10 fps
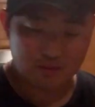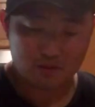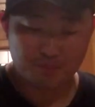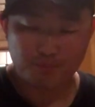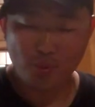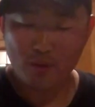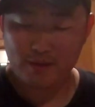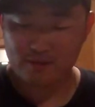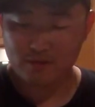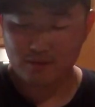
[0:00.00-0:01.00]
The
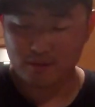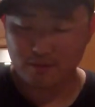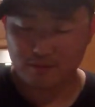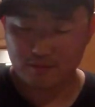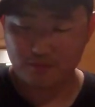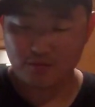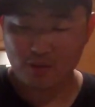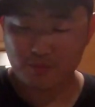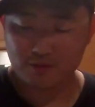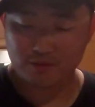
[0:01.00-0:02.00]
buoyancy
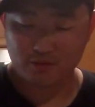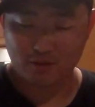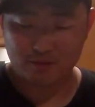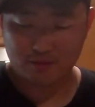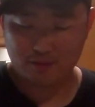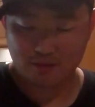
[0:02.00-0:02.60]
from the salt